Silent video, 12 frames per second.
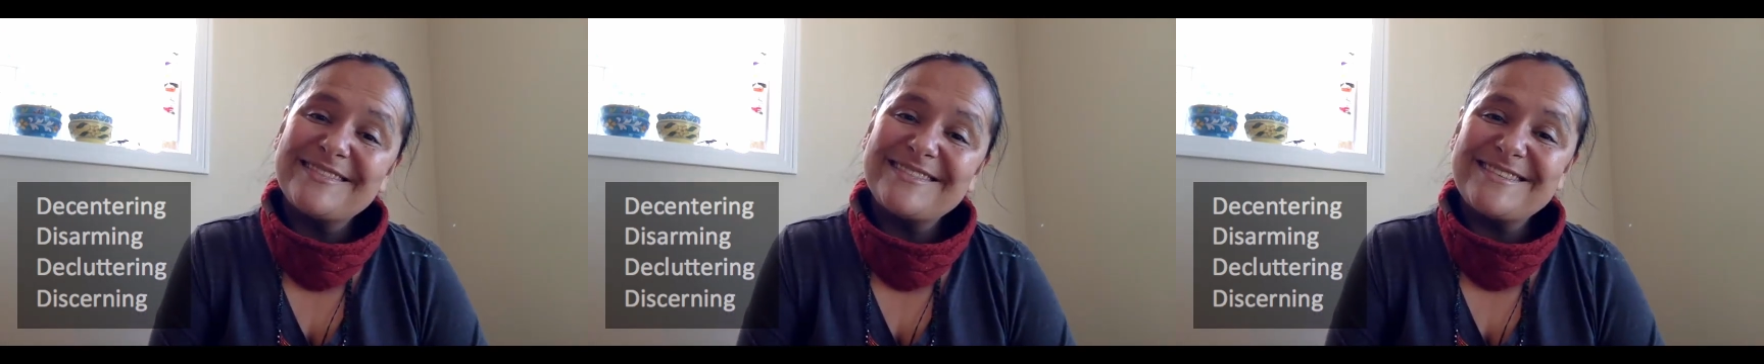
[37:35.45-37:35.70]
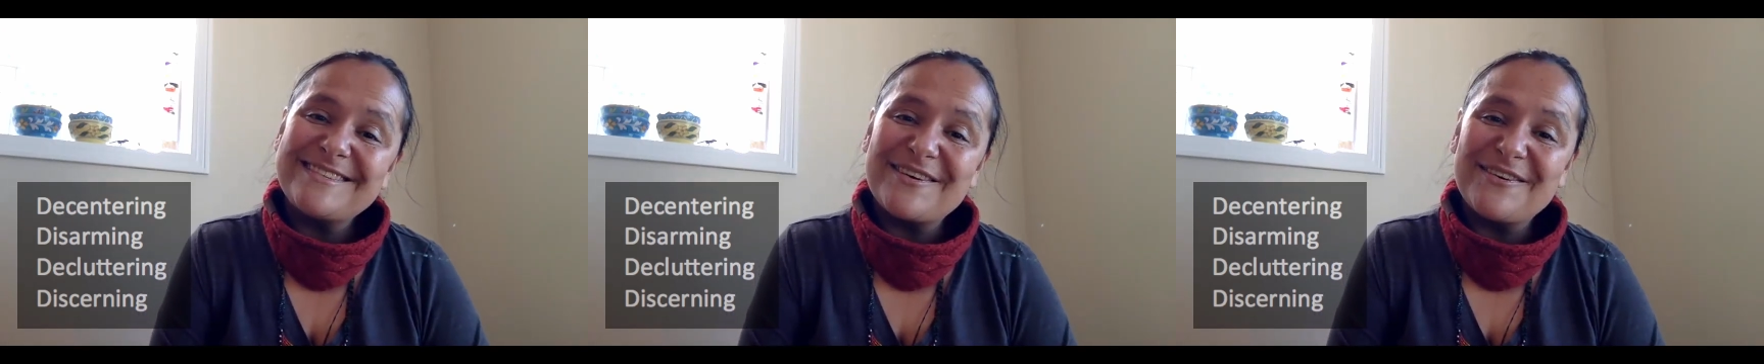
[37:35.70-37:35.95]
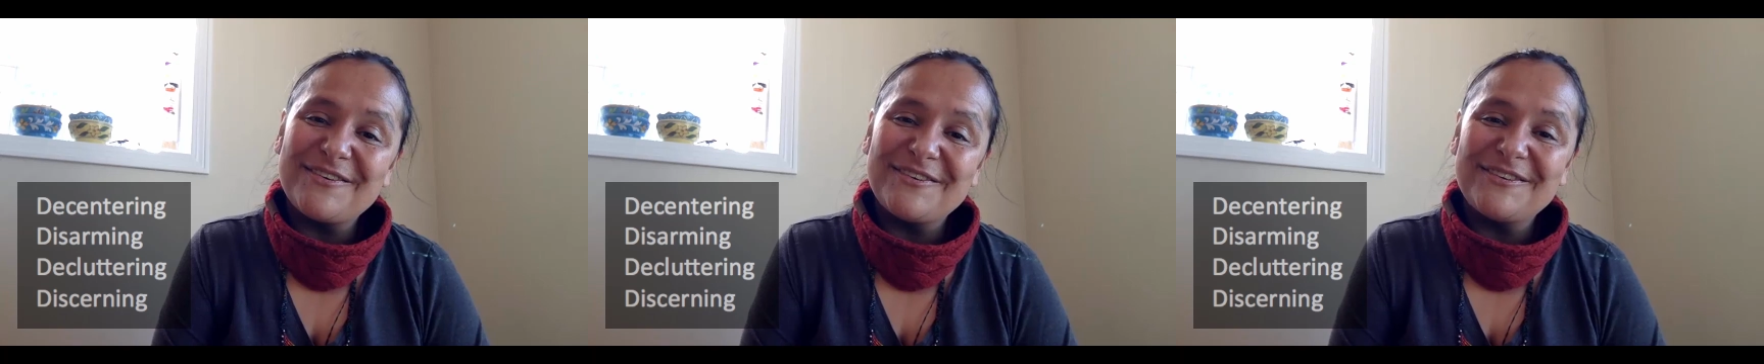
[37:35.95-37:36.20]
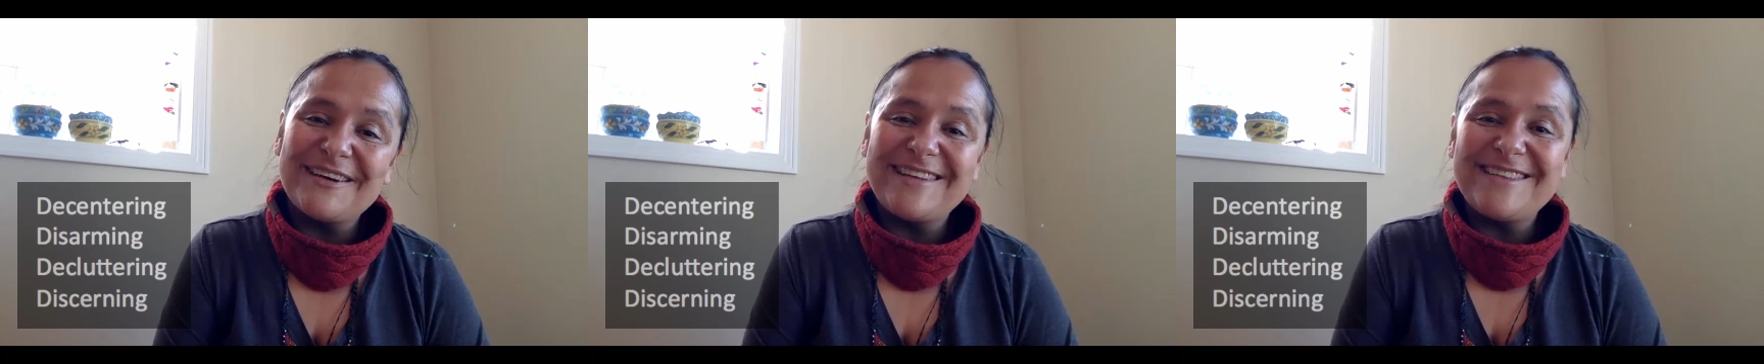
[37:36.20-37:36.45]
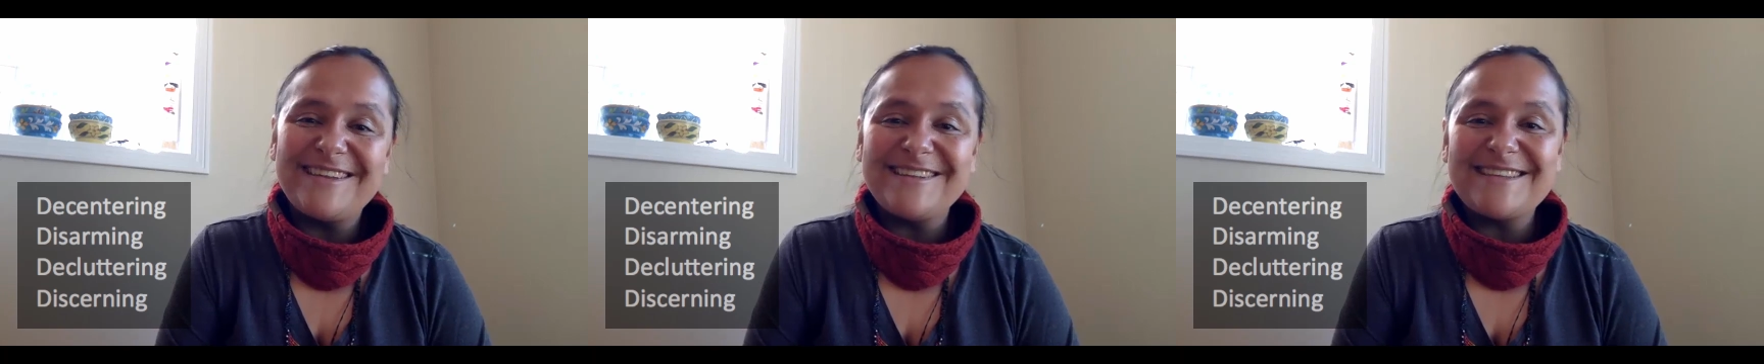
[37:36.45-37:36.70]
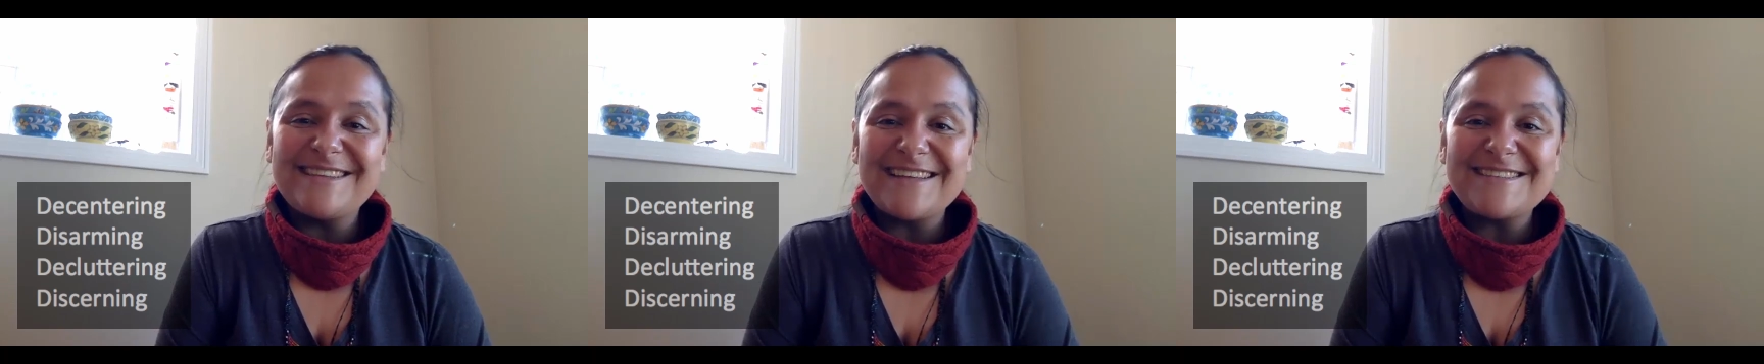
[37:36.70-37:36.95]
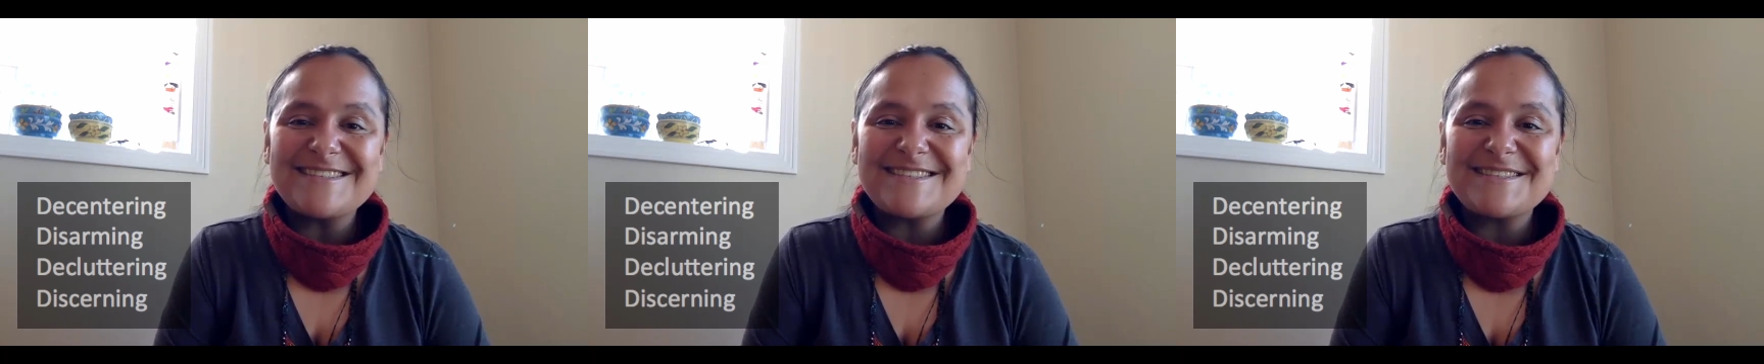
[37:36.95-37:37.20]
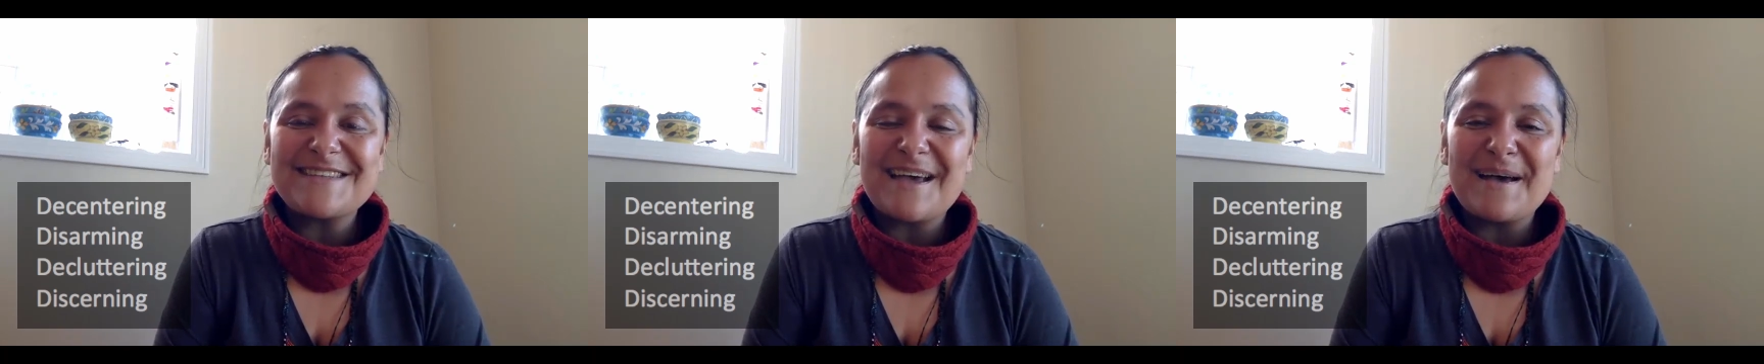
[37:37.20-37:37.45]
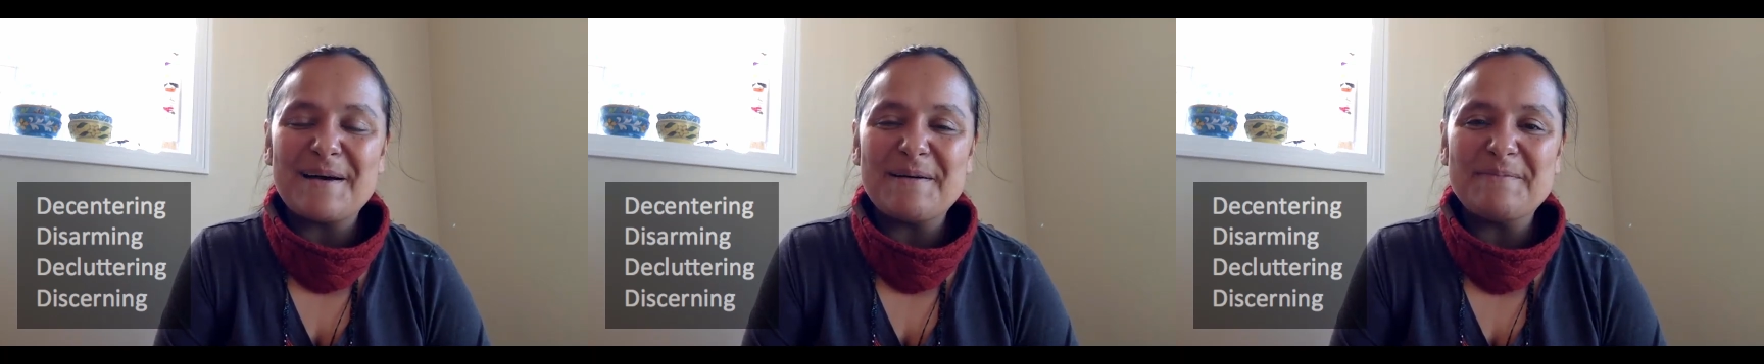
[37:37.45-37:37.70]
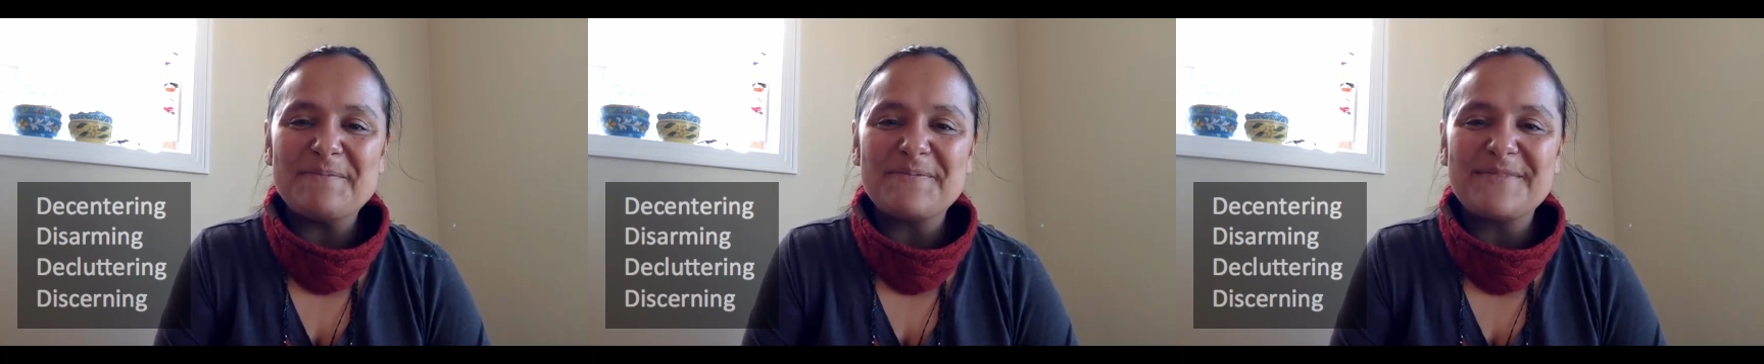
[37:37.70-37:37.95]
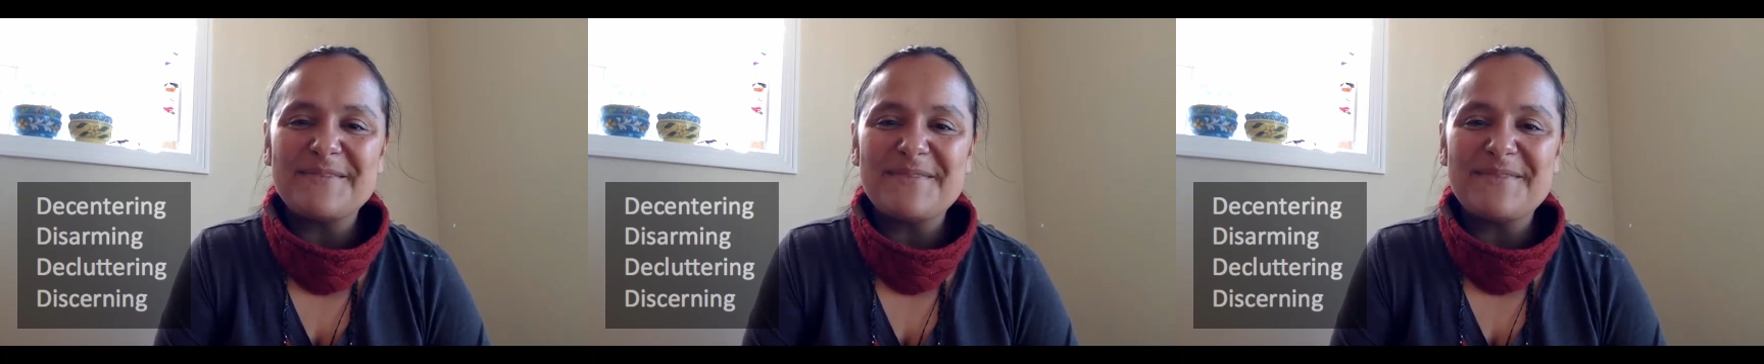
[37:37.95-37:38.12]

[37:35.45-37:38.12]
So I think that's the